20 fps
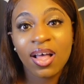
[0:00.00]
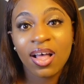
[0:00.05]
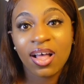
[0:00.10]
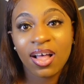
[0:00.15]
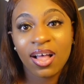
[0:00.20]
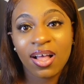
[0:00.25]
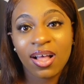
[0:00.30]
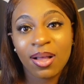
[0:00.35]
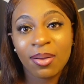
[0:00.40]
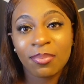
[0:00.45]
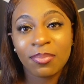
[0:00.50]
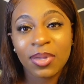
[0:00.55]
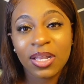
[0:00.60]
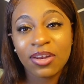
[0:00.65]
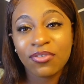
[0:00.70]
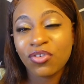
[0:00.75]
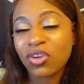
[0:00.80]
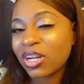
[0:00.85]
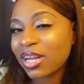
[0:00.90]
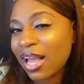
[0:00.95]
And
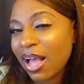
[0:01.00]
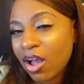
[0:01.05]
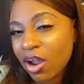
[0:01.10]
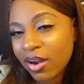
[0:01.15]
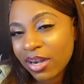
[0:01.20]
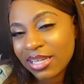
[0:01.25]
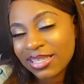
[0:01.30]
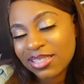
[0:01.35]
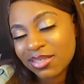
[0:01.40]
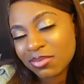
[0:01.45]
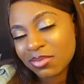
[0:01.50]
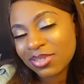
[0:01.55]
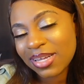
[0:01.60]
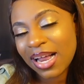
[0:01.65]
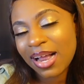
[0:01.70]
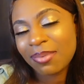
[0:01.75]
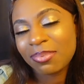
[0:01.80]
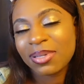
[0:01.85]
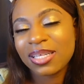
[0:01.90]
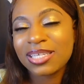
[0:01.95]
if you're not already
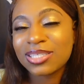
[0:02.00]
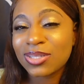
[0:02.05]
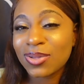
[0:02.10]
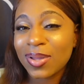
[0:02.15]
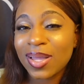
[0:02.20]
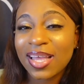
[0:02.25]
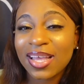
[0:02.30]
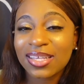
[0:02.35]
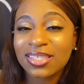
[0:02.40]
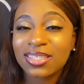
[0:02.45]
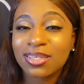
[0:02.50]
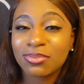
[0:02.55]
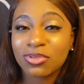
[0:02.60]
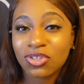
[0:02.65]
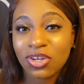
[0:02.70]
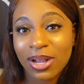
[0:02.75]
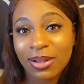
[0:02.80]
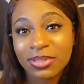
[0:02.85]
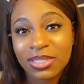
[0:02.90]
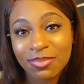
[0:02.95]
subscribed, please go ahead and
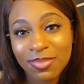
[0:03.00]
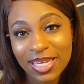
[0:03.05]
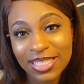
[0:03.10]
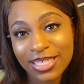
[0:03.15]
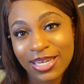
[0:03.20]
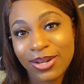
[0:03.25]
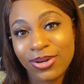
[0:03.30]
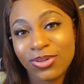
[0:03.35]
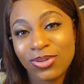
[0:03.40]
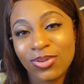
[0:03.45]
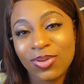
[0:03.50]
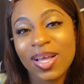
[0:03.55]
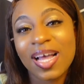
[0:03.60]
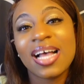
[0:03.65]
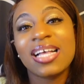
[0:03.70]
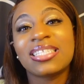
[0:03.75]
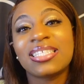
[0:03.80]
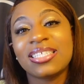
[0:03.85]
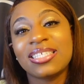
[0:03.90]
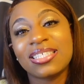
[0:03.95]
subscribe to my channel, you
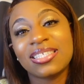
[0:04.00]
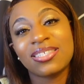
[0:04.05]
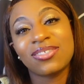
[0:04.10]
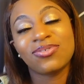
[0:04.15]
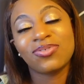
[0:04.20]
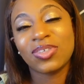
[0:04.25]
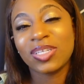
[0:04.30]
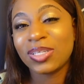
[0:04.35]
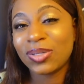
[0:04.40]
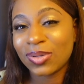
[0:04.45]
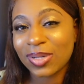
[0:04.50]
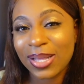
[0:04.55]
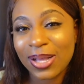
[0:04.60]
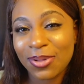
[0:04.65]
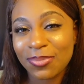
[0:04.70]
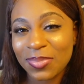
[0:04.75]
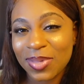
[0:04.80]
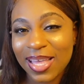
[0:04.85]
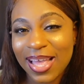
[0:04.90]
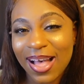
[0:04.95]
guys. It's really going to
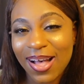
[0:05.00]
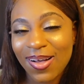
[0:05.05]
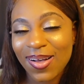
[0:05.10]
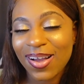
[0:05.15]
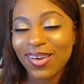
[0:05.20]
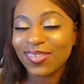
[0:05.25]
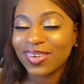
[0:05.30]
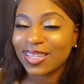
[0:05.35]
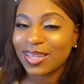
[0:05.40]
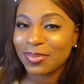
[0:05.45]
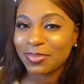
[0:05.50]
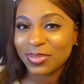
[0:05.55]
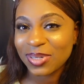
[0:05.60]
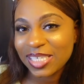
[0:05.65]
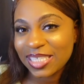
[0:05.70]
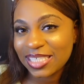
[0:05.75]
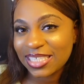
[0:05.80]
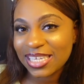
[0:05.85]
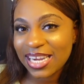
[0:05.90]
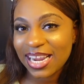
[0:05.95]
help me out. I really
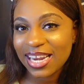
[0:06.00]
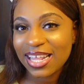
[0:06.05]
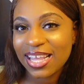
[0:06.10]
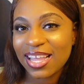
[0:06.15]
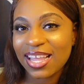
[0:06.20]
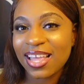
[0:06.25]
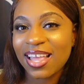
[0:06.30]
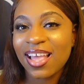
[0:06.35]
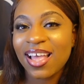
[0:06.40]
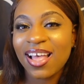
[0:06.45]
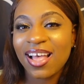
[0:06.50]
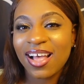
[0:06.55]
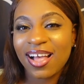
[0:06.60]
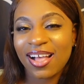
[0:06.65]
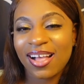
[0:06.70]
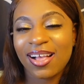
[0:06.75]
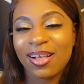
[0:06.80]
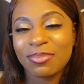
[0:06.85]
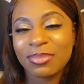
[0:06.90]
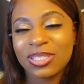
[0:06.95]
appreciate it.
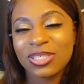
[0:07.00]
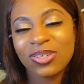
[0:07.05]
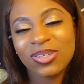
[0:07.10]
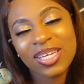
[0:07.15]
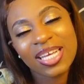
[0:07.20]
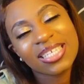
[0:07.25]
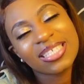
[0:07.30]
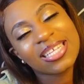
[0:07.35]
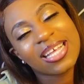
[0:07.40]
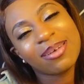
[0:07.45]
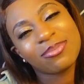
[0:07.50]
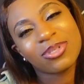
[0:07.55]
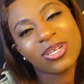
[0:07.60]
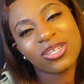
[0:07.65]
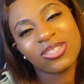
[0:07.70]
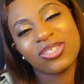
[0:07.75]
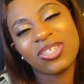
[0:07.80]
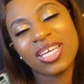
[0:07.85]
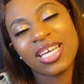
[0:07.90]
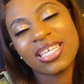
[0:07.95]
Until next time, talk
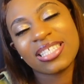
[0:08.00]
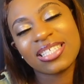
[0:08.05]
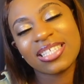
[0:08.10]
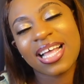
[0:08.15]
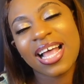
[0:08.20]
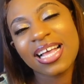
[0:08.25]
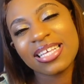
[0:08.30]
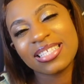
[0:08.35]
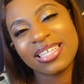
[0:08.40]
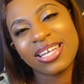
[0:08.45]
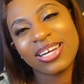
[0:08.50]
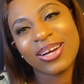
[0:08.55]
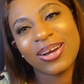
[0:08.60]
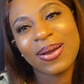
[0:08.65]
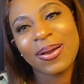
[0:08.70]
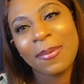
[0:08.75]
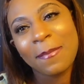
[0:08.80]
to you guys later.